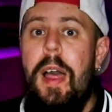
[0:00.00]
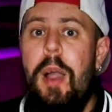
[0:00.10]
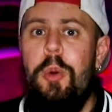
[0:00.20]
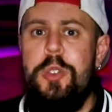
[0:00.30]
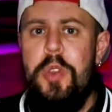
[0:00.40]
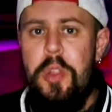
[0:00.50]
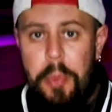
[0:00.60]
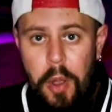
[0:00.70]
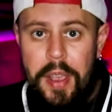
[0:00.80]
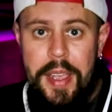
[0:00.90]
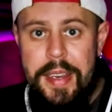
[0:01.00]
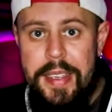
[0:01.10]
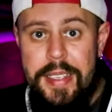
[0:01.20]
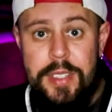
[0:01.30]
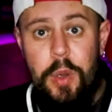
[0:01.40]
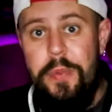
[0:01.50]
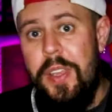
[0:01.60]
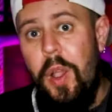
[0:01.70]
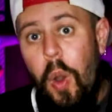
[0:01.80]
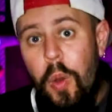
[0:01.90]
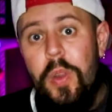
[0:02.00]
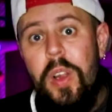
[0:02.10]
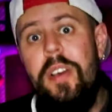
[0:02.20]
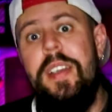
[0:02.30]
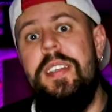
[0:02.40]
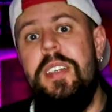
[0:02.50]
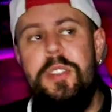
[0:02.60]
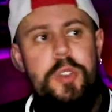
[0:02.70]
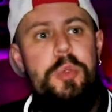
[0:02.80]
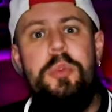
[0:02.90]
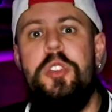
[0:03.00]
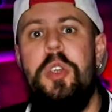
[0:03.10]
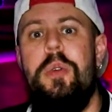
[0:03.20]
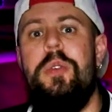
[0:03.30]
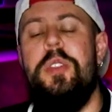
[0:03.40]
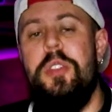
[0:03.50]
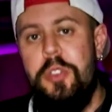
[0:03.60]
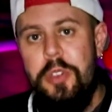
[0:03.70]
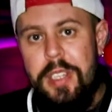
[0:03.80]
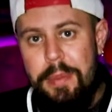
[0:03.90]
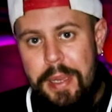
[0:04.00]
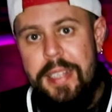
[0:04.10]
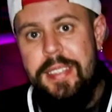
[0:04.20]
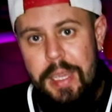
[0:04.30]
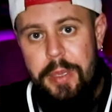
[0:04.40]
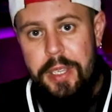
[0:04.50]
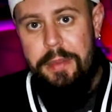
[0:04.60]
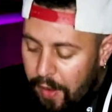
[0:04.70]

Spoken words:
and was one of the pioneers of the online Zoom shows during the pandemic.